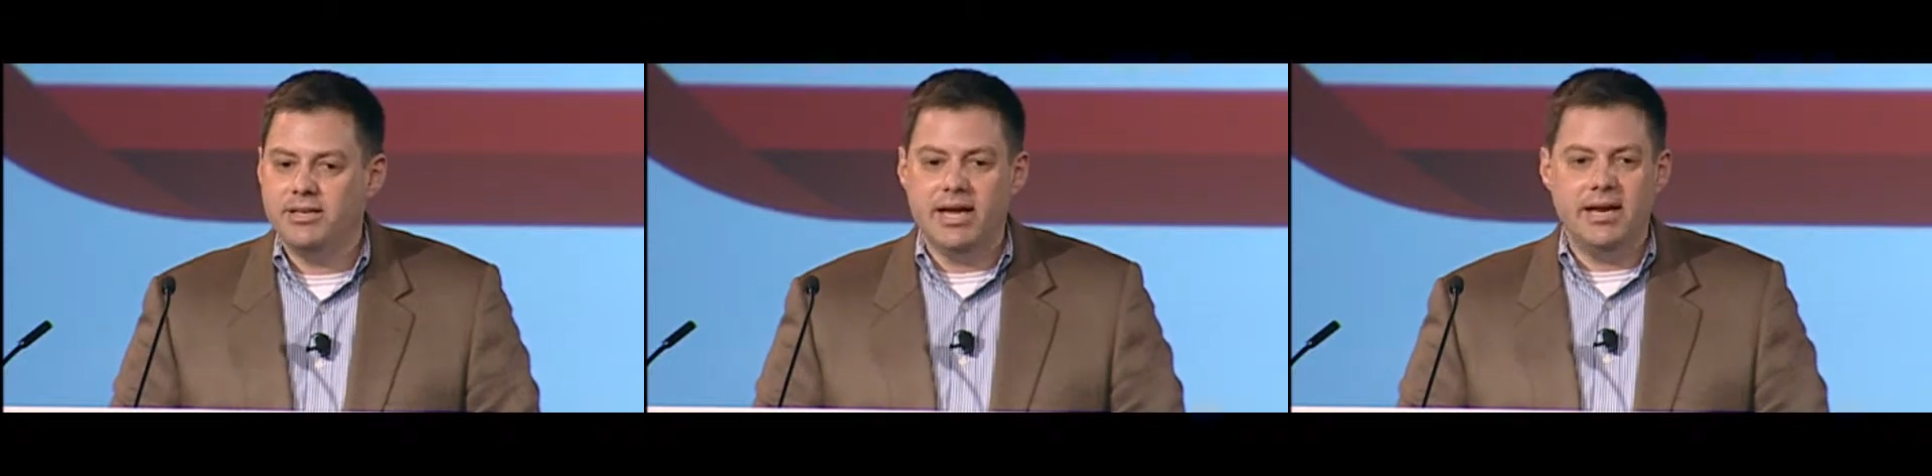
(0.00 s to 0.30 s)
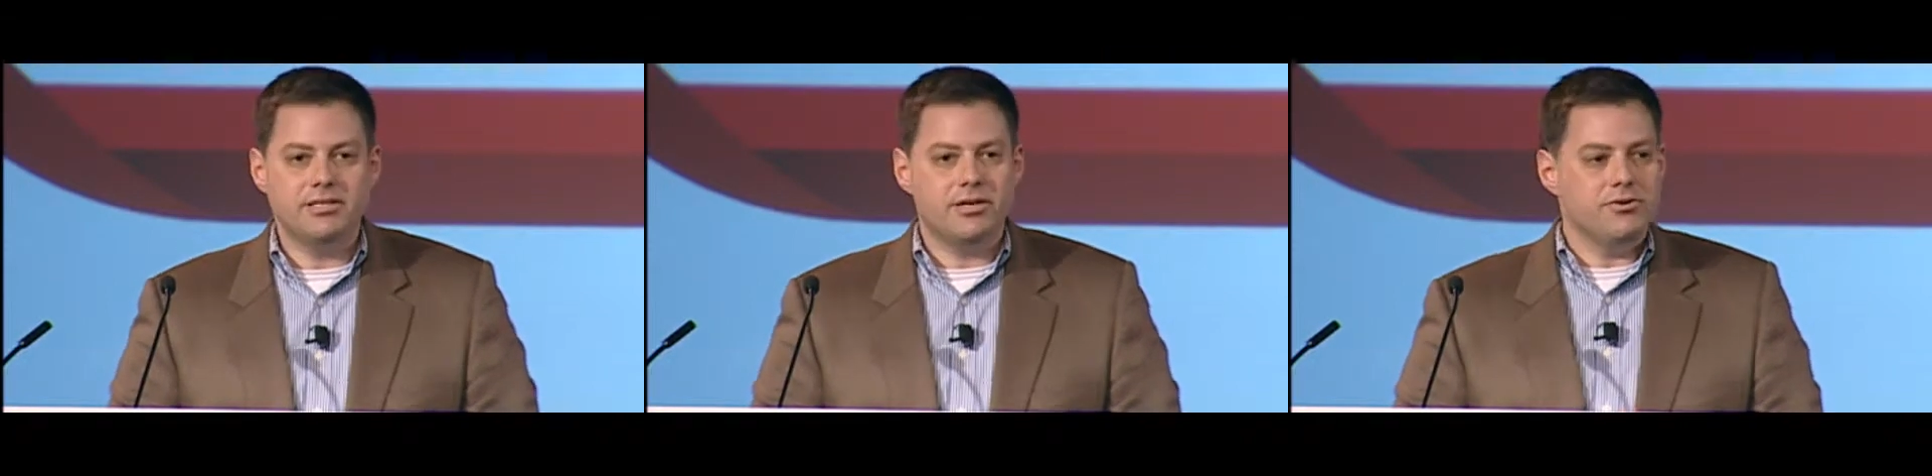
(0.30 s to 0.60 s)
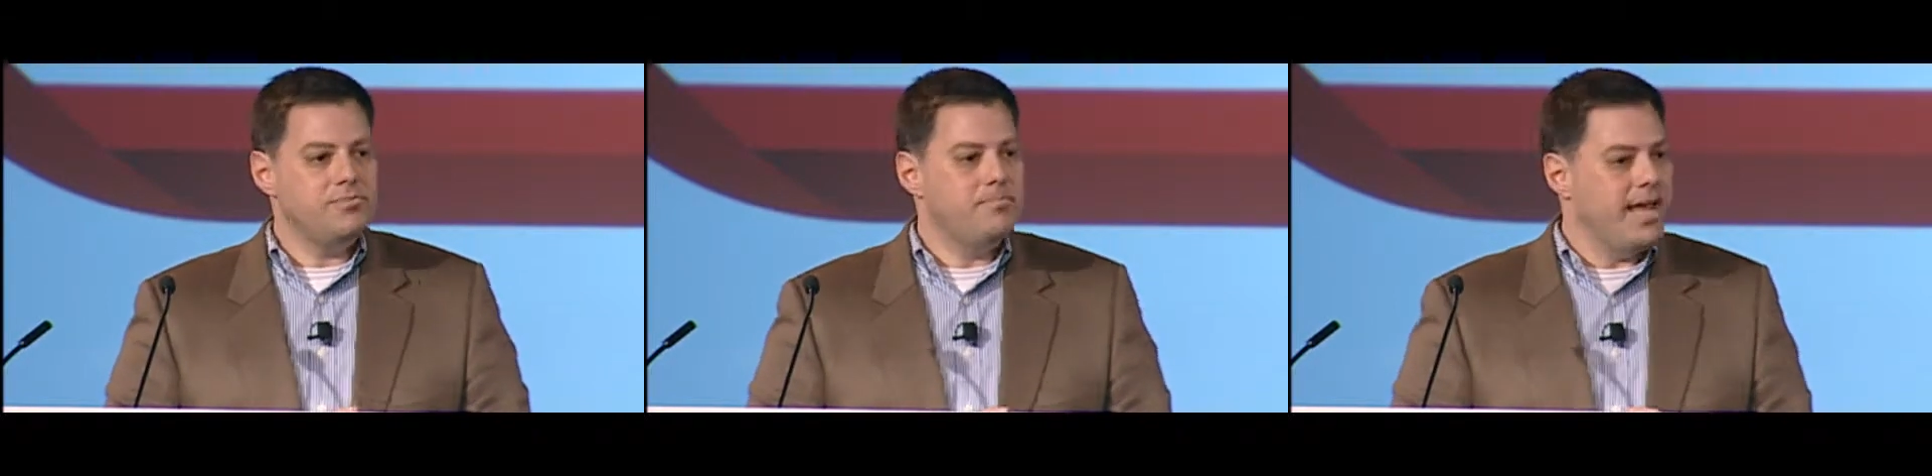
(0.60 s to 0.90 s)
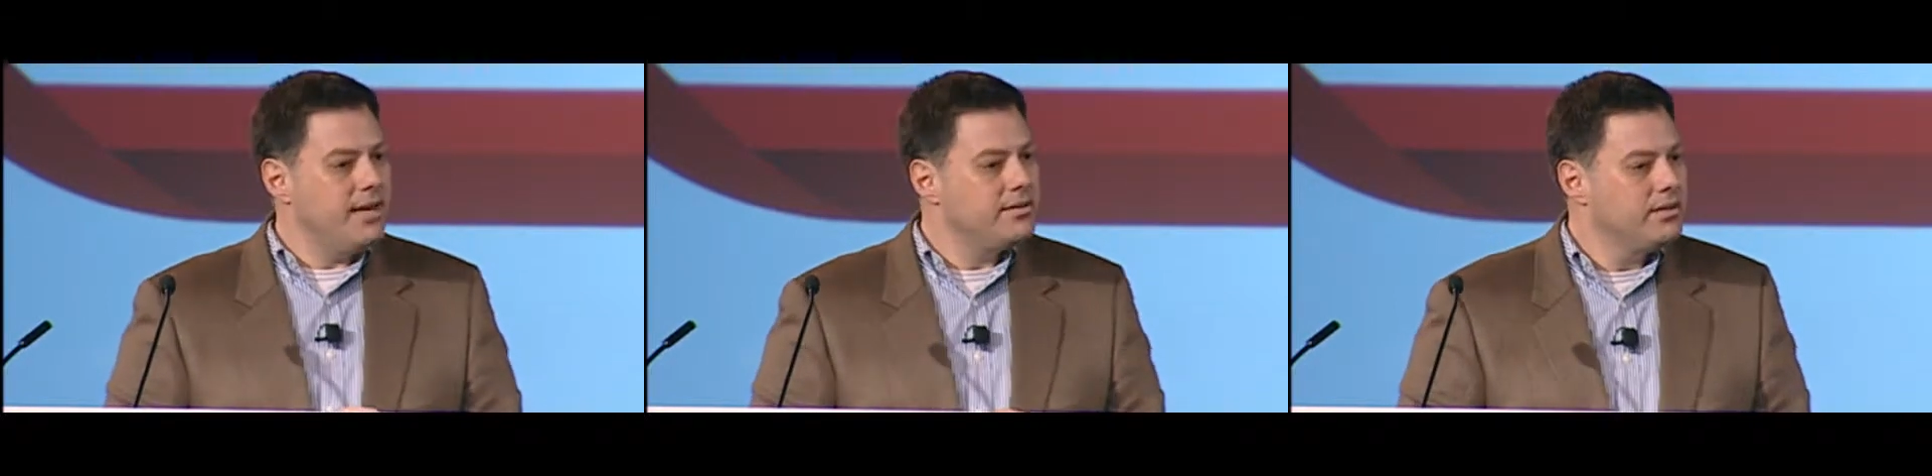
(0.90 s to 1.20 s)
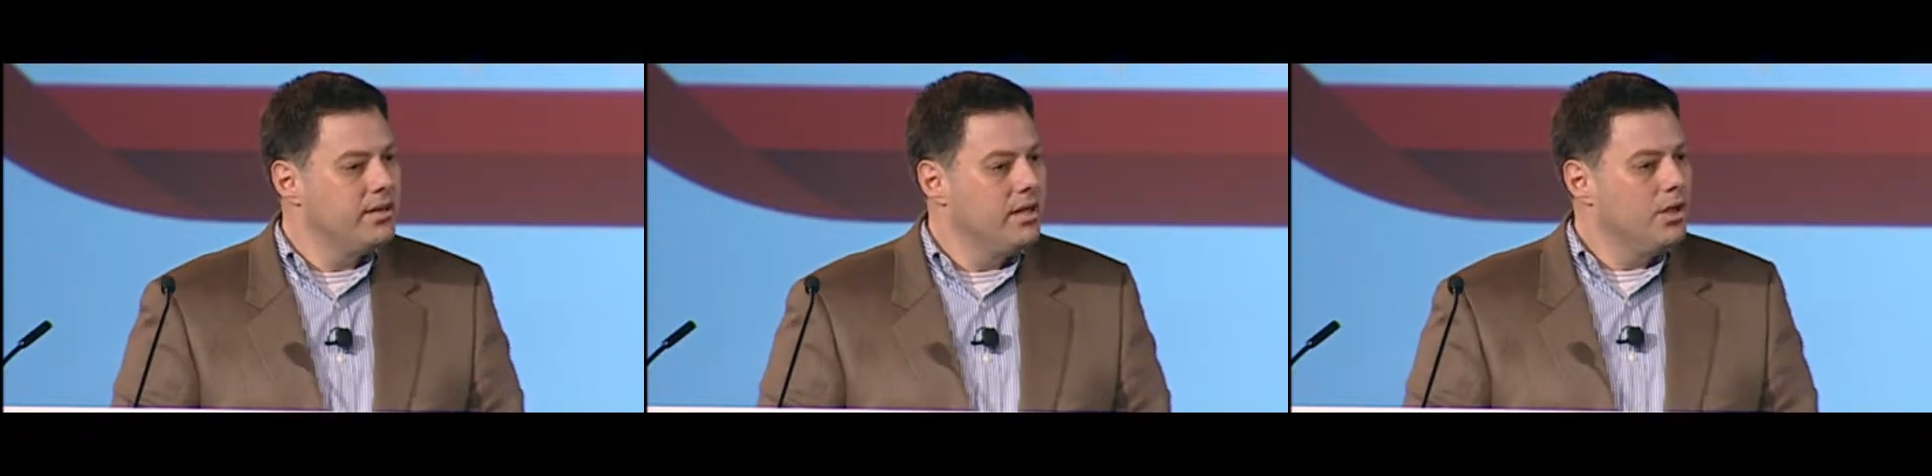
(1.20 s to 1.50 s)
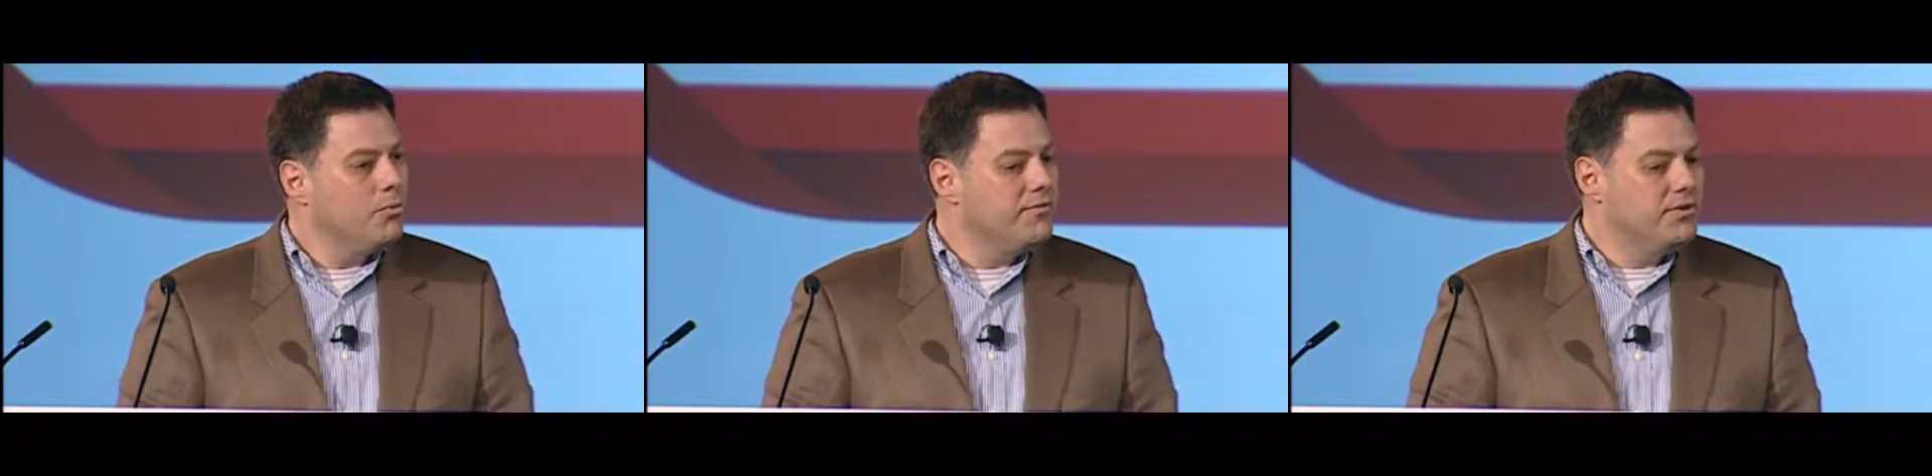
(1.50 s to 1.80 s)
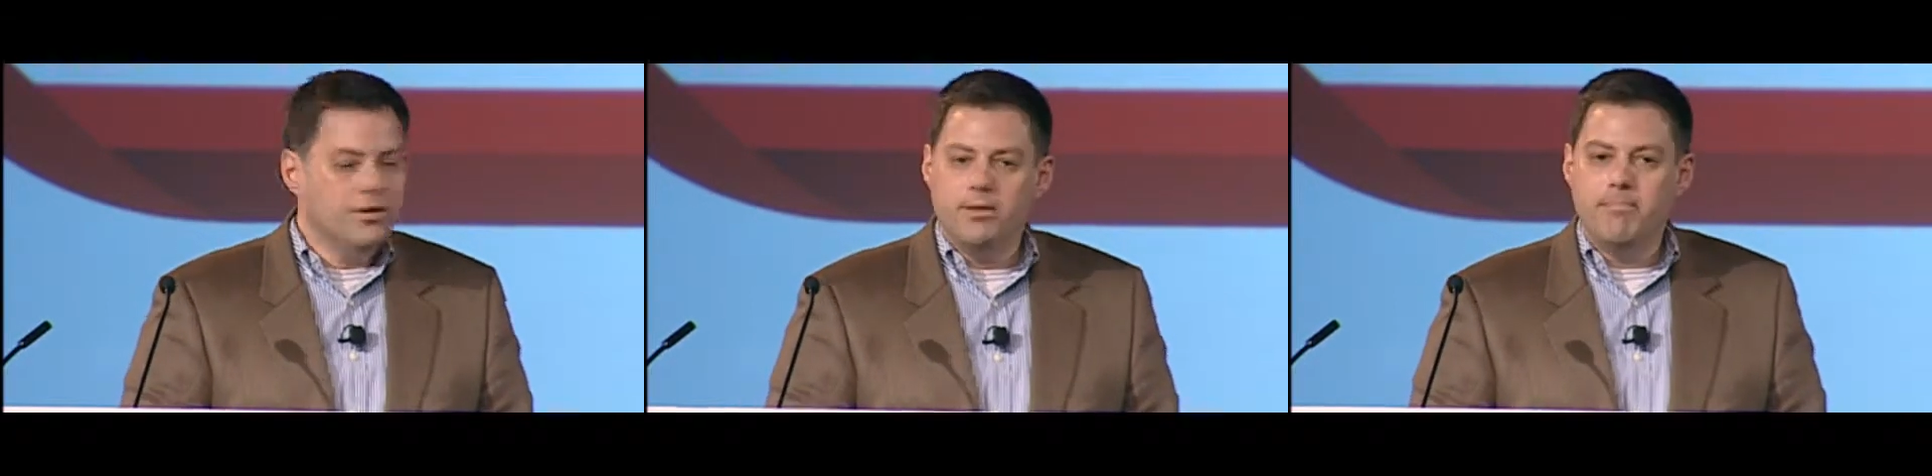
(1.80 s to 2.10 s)
data center is baked, we've
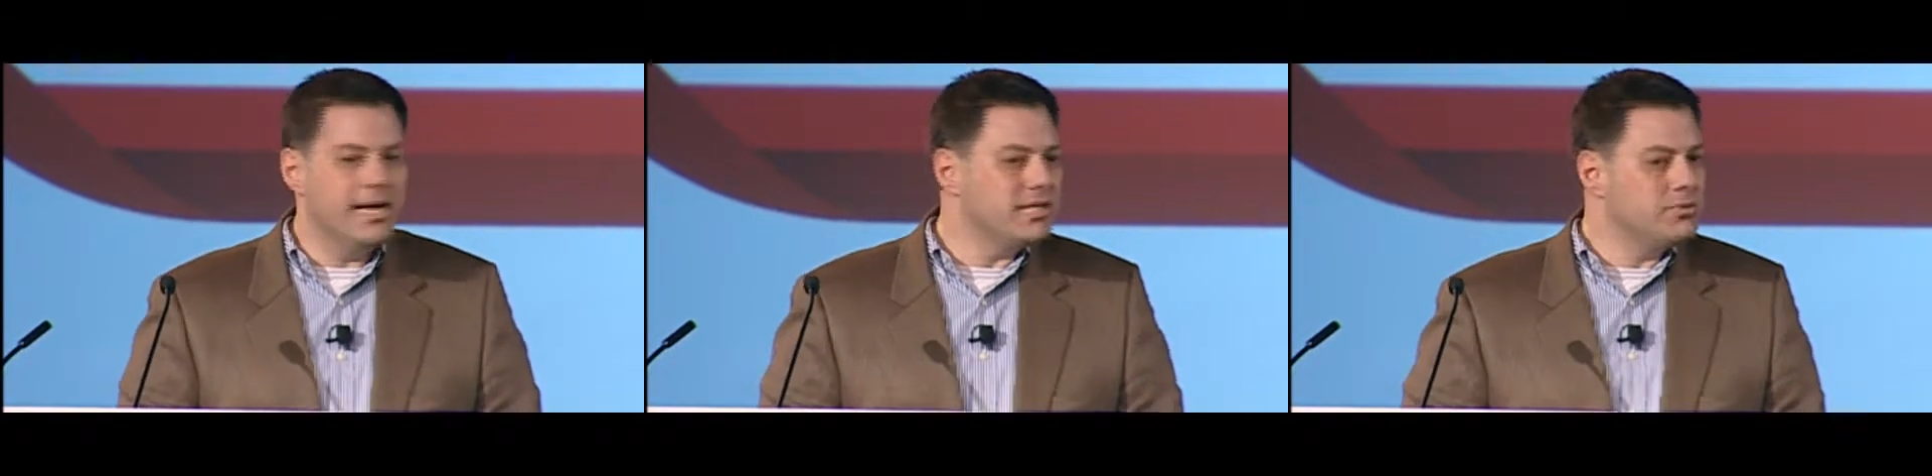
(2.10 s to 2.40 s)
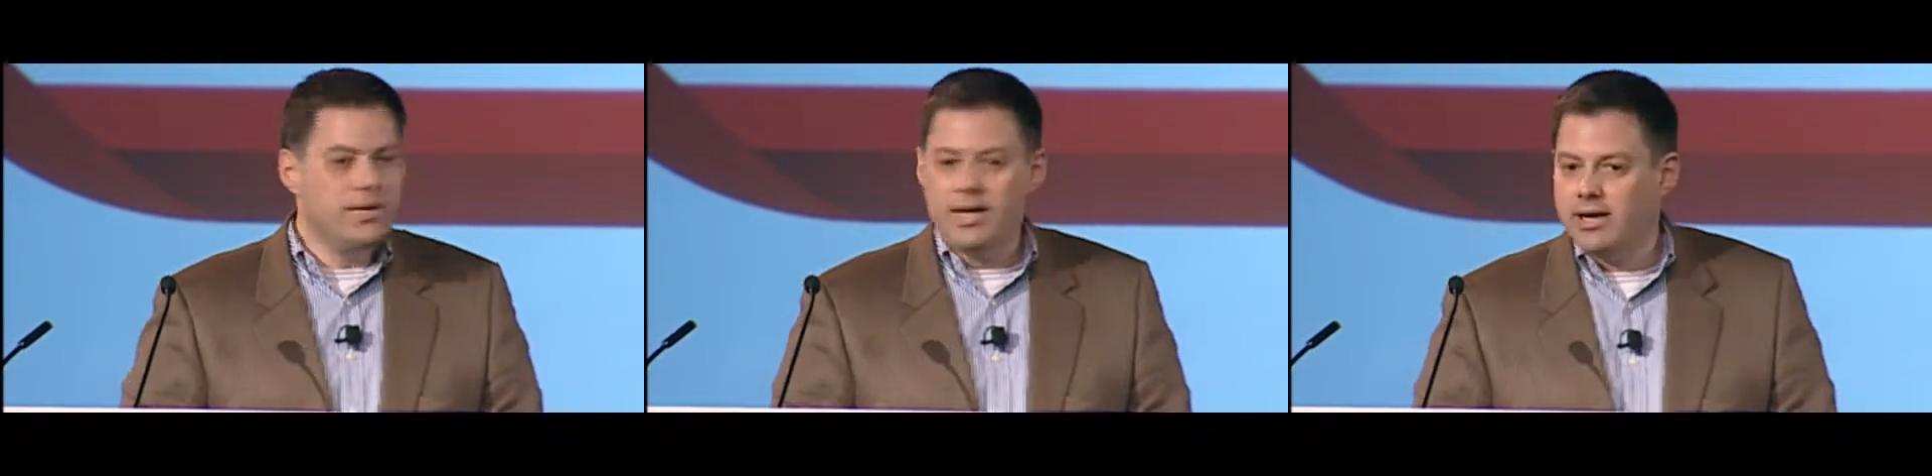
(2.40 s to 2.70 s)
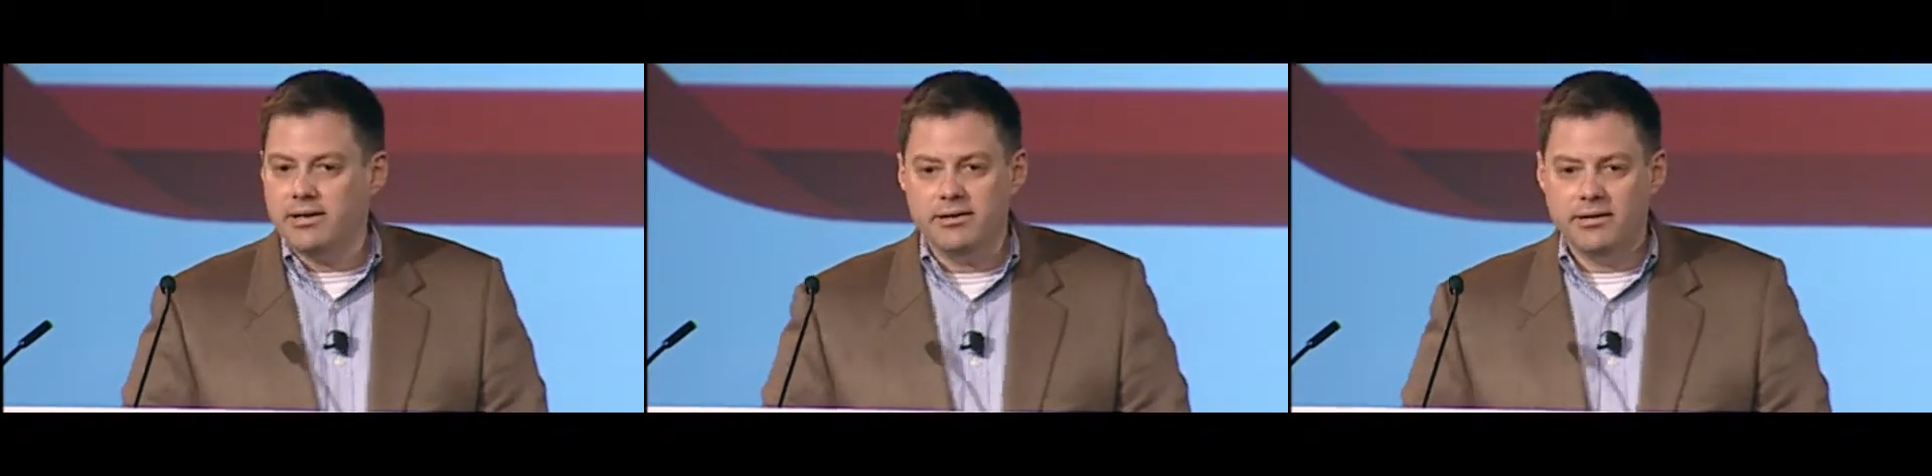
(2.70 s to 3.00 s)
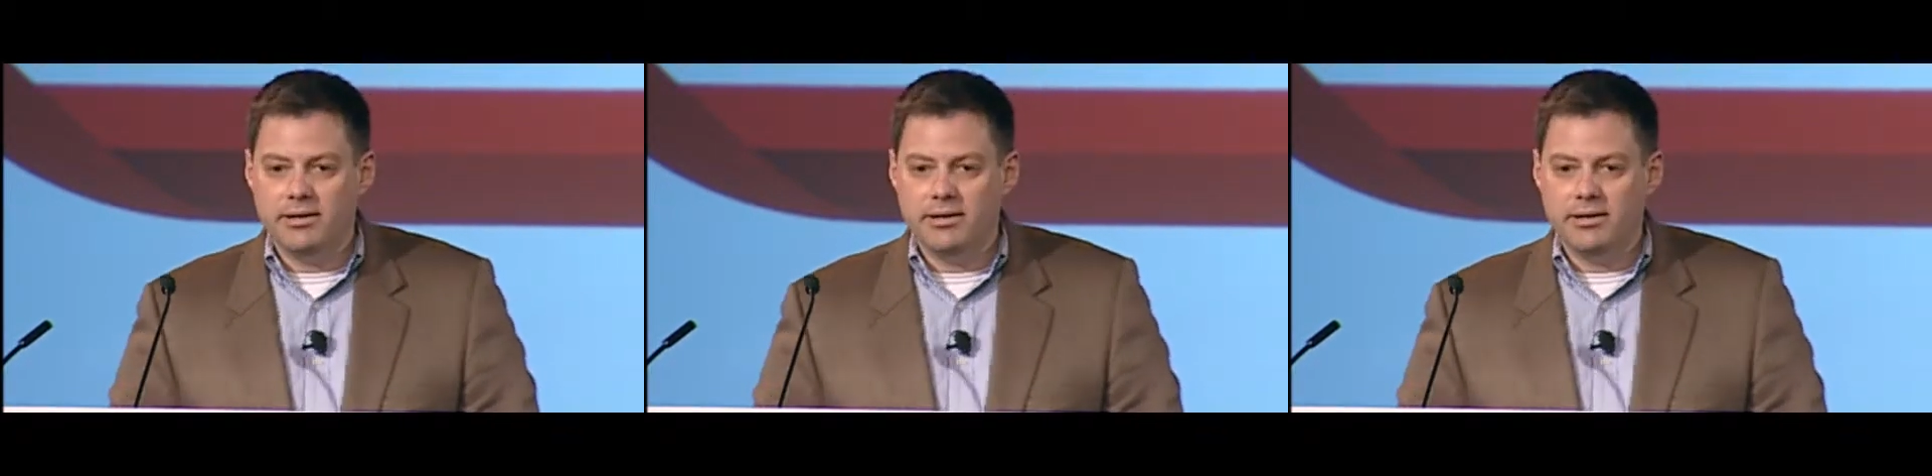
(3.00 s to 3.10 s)
done the best we can,